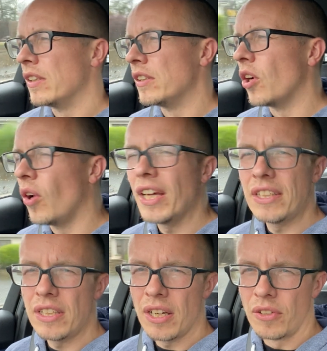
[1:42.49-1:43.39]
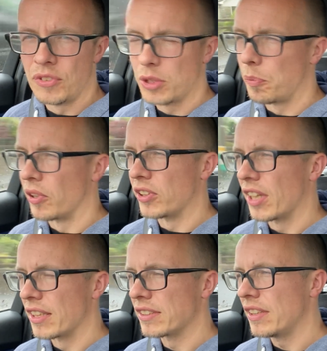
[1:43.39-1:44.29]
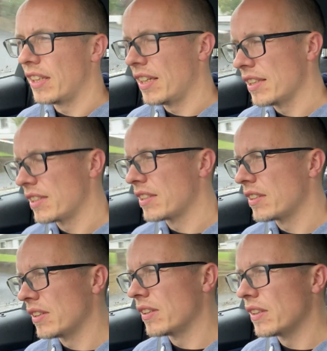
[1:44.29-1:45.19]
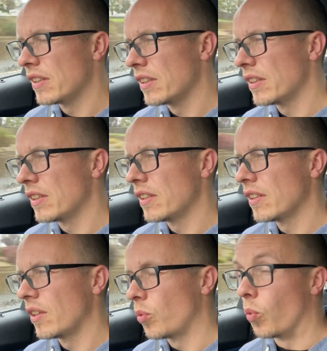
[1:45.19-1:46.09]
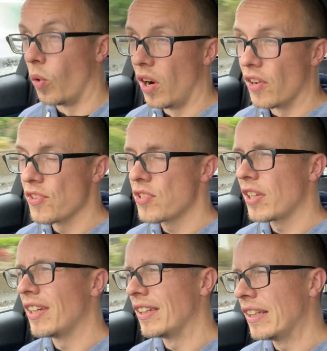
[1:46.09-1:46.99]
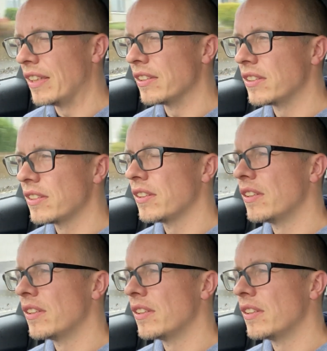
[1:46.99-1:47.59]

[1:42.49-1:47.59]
The whole idea of this podcast is was and is